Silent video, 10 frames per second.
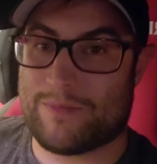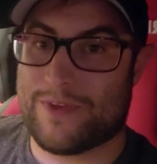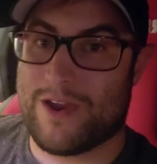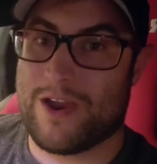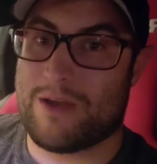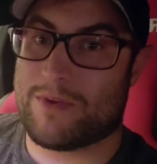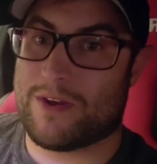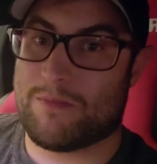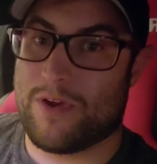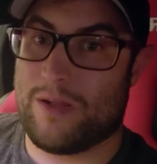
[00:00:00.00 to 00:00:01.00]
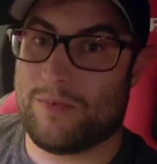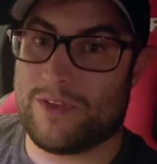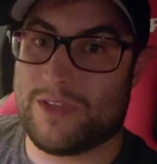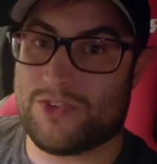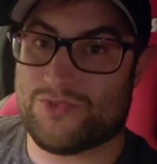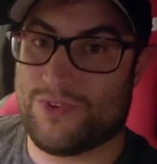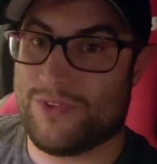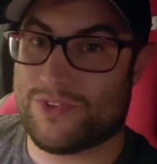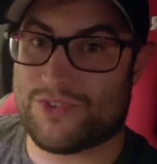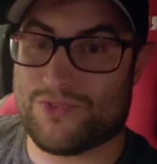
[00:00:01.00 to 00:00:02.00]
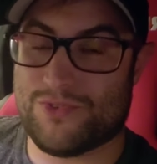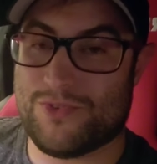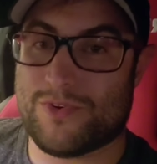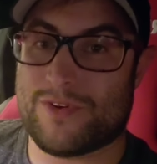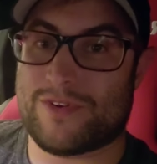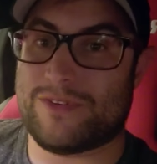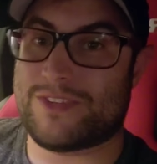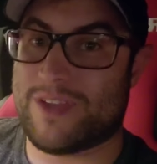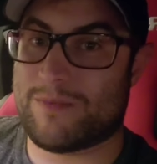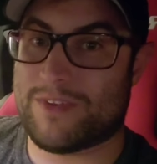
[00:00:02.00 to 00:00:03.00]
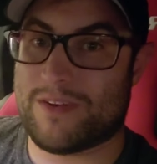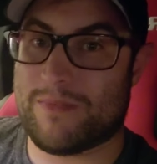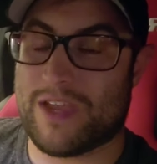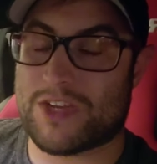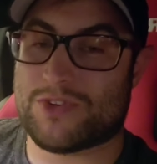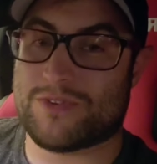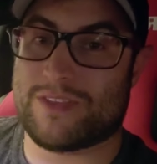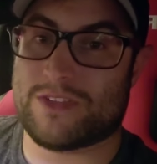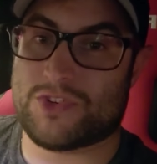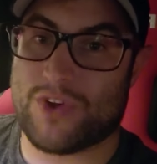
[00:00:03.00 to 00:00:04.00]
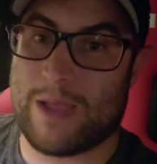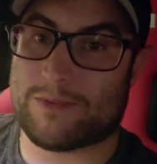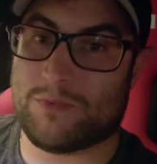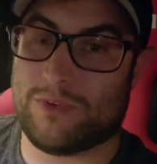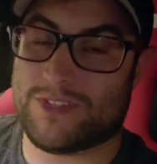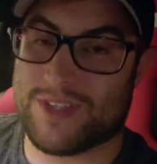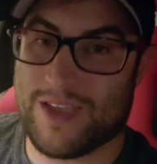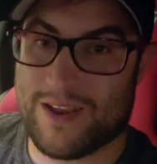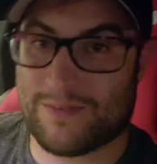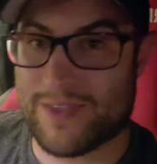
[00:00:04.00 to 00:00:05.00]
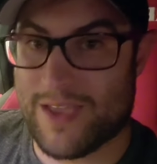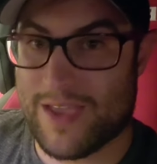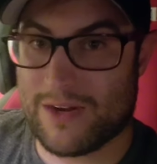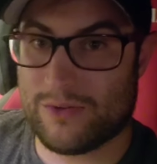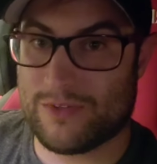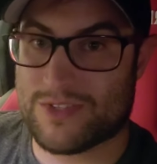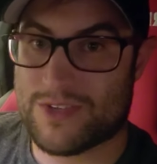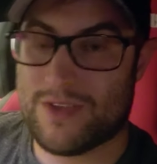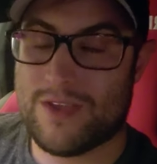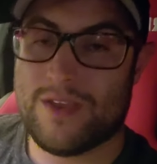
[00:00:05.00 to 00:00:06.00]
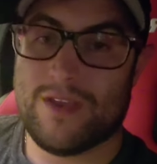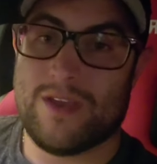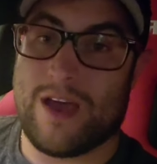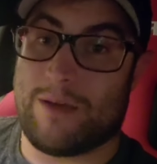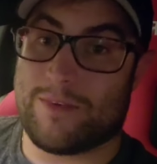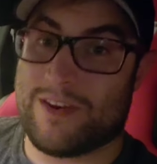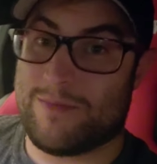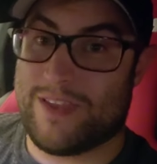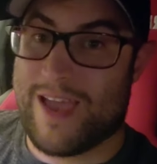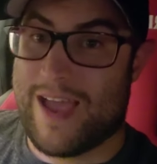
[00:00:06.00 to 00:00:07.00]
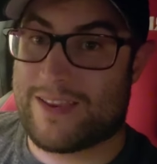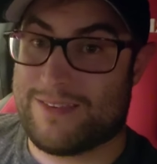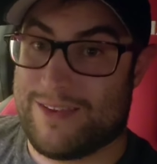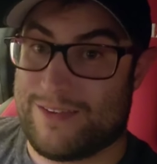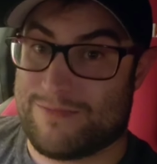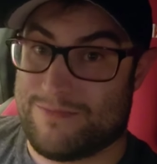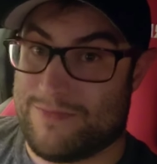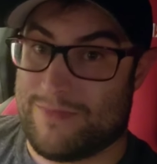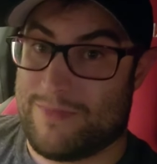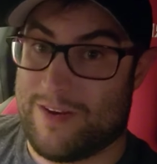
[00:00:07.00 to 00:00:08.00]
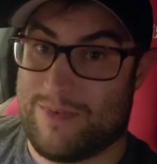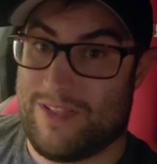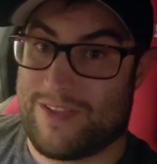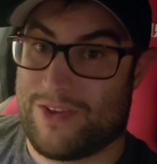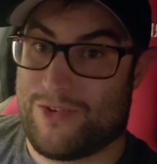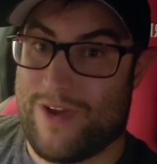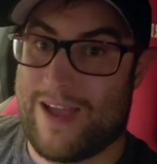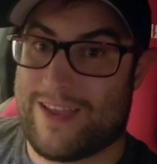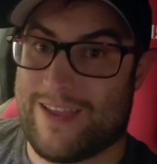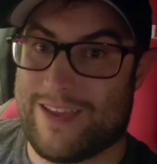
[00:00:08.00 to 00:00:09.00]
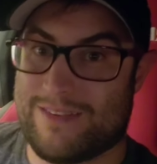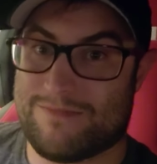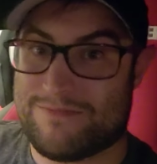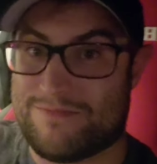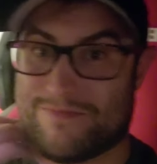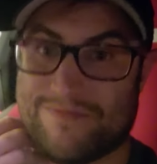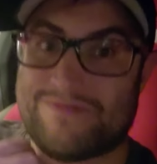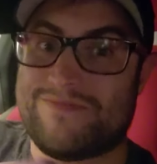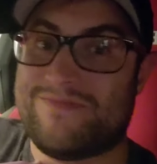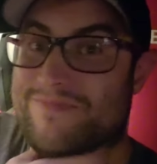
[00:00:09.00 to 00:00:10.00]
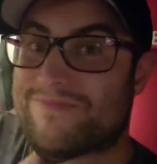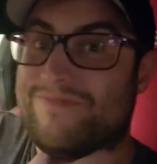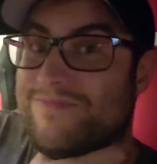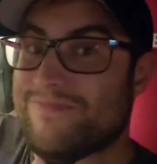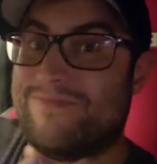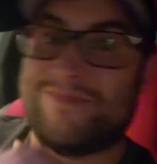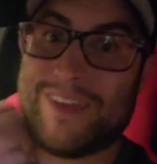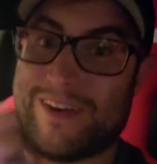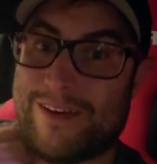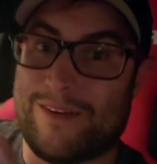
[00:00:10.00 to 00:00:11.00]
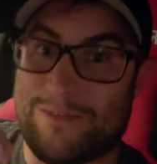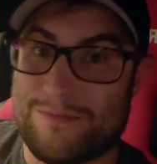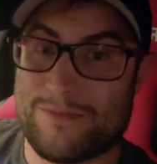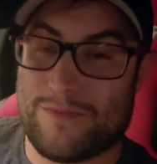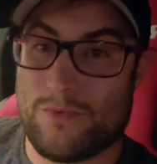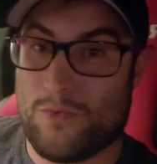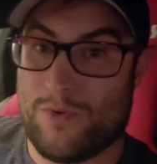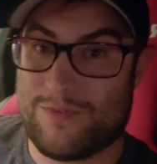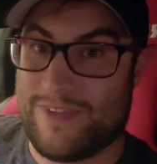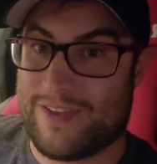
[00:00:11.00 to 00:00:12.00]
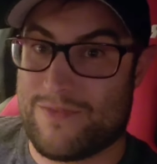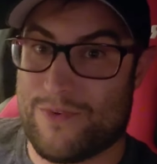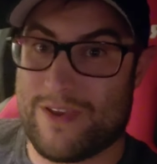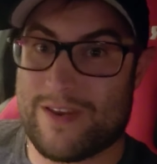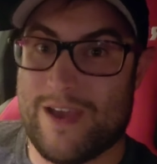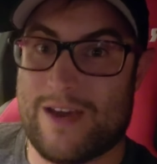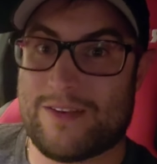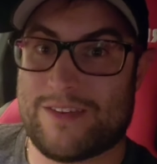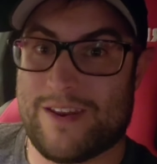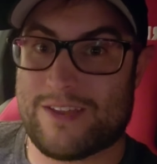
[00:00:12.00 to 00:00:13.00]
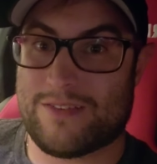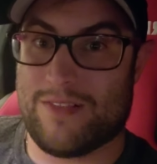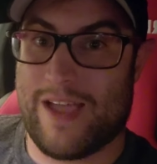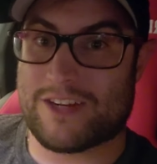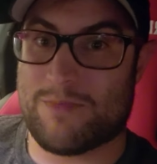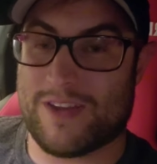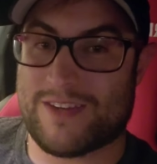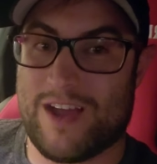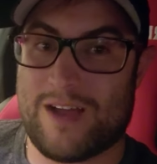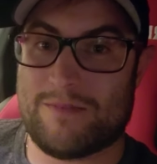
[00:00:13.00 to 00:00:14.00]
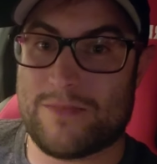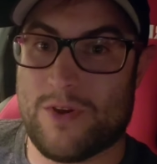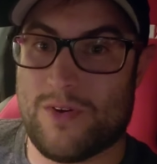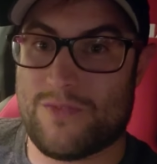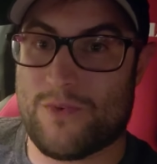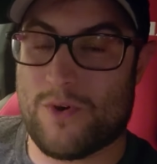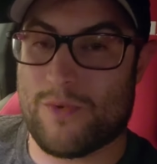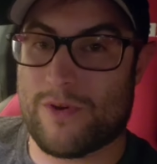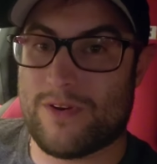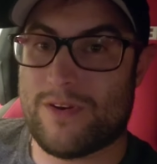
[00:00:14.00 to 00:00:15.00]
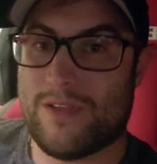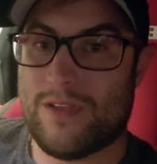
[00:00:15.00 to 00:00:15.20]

up there. I'm going to probably drill a screw or do something to make sure that the straps won't slide off the handles. I'm going to be I'm going to be like a crackhead, you know, like freaking out. Did I latch my top going forward?